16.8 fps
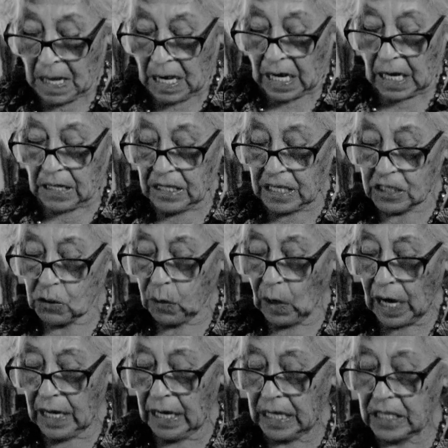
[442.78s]
in the
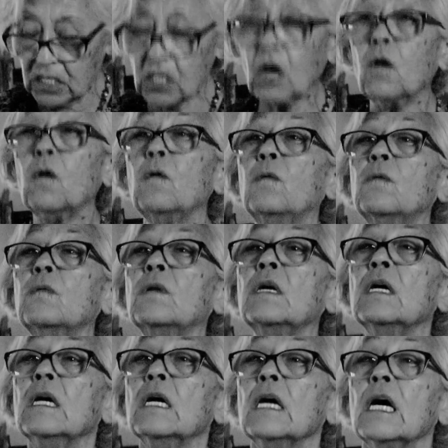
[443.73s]
Twilight Zone
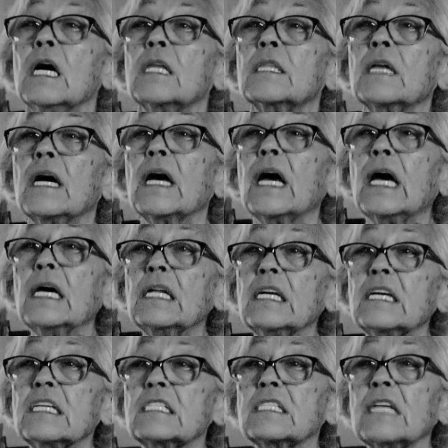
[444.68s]
in the
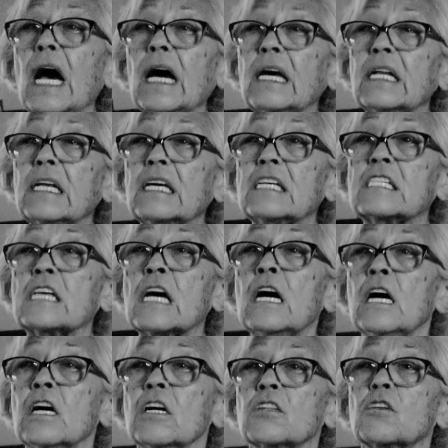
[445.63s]
80s, 90s,
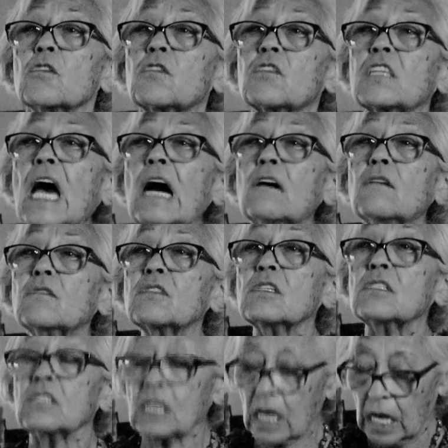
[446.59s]

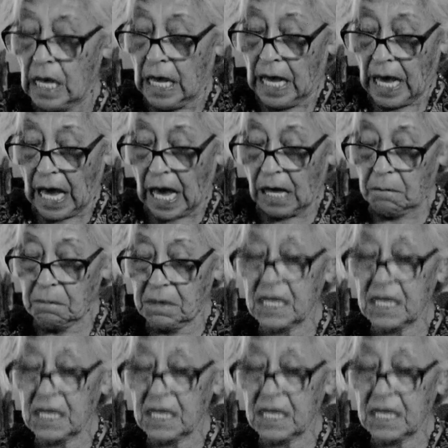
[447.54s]
2000s, and